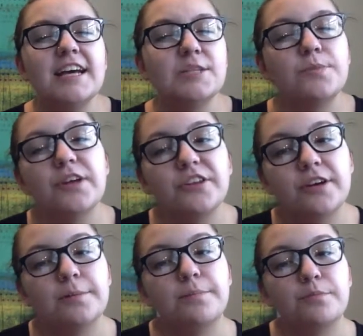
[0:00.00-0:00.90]
His brother
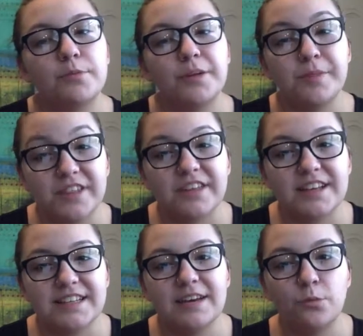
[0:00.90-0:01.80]

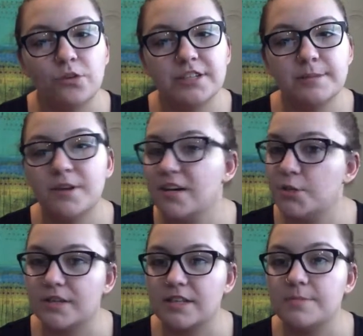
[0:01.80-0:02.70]
Prometheus had warned him not
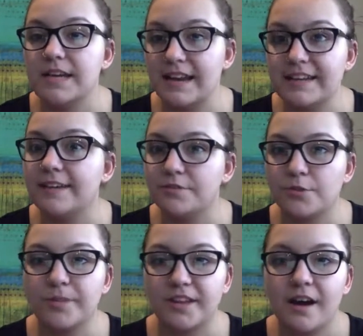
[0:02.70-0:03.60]
to accept any gifts
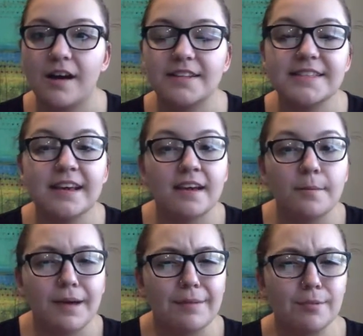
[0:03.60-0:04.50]
from the gods,
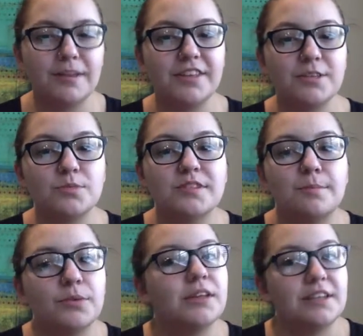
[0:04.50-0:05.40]
but Epimetheus was
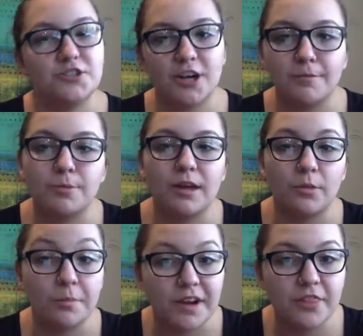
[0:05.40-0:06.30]
completely charmed by
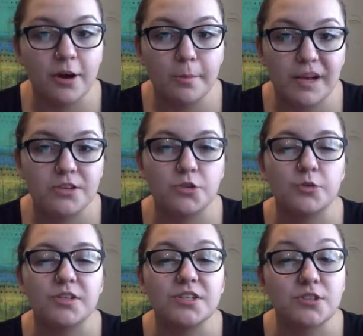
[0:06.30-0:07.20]
the woman and thought
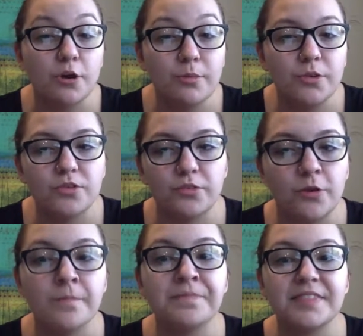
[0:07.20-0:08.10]
Pandora was so
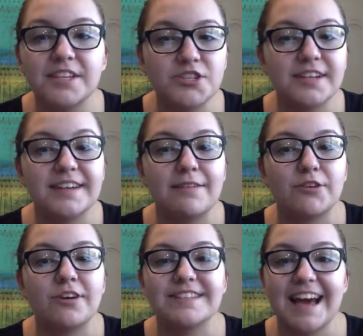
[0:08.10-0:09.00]
beautiful that she could
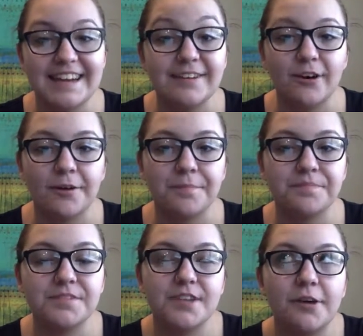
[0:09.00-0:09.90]
never cause any
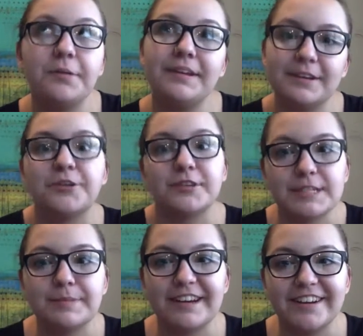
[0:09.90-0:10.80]
harm, so he agreed
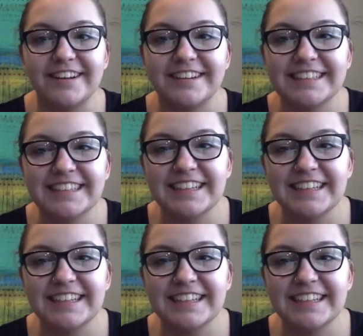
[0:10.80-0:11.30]
to marry her.